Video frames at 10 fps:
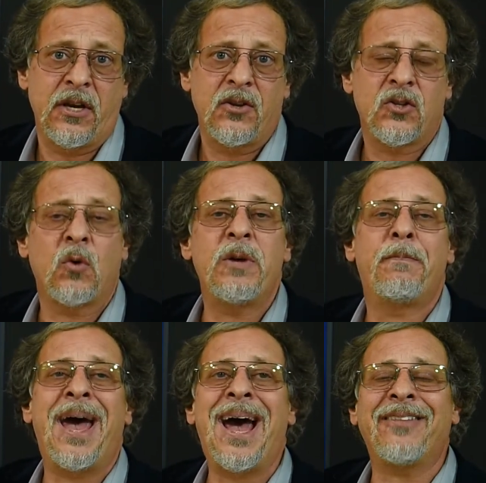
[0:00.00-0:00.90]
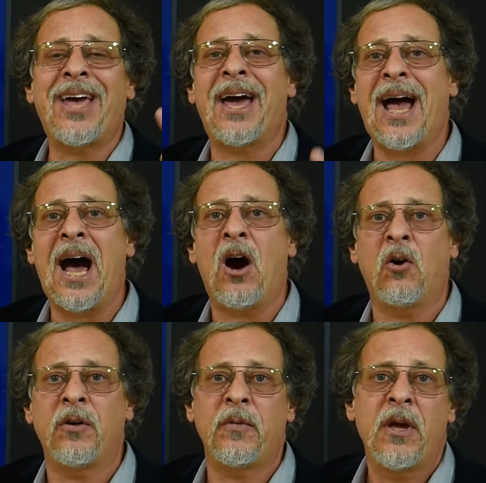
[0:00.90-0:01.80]
So we back that
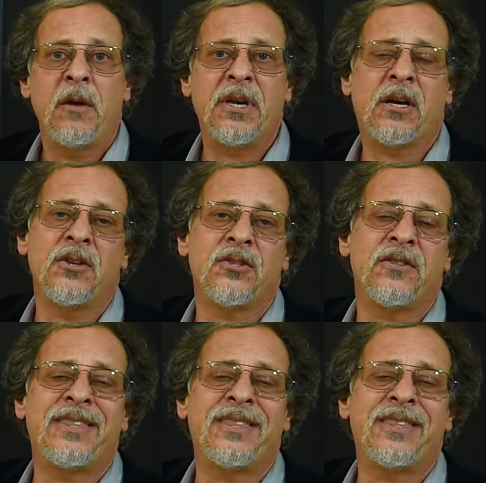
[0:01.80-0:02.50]
out because